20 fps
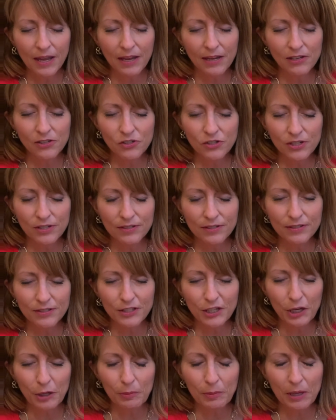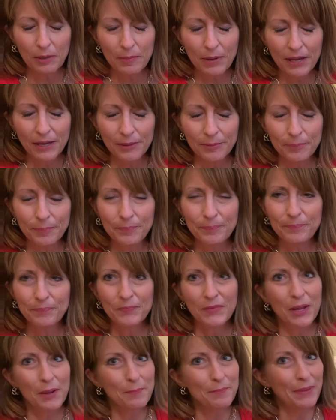In Jesus' name, amen.
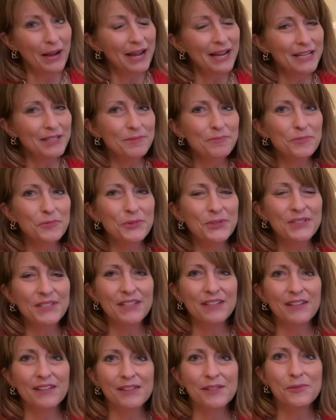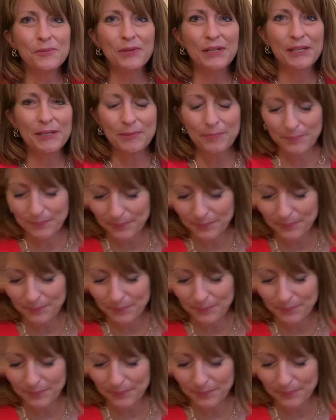Bye. We'll see you next week.